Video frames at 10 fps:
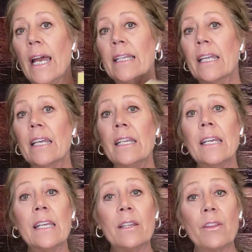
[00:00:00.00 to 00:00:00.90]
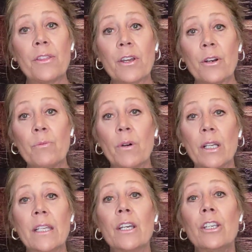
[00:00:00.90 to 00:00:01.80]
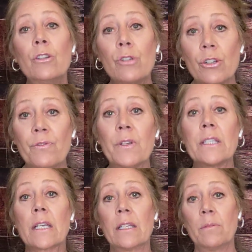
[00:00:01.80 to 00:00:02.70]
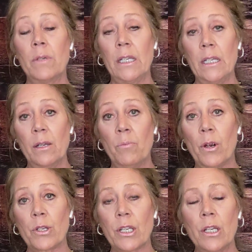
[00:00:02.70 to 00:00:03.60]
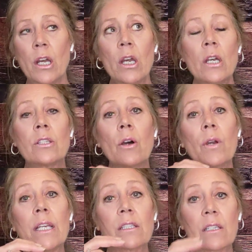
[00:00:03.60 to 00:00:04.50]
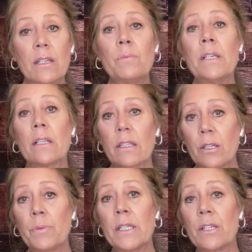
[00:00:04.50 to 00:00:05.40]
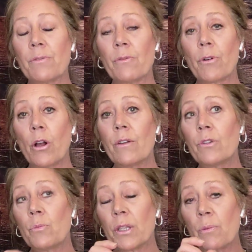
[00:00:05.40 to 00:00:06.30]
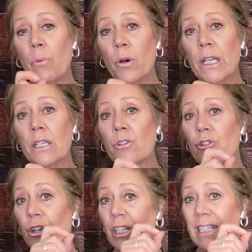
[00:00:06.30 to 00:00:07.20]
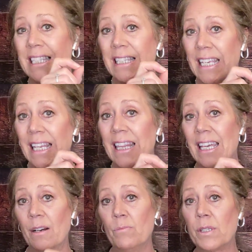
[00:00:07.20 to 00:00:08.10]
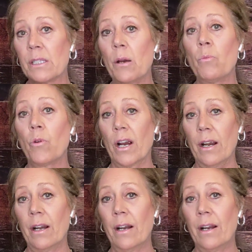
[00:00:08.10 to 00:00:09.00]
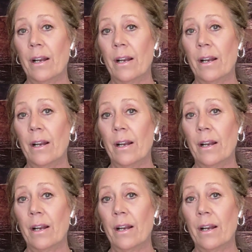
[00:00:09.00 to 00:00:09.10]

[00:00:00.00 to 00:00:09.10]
And then in the third month, you two physically meet in person. So it's going to be a little bit different for all of you, but the point is you're going to see them somewhere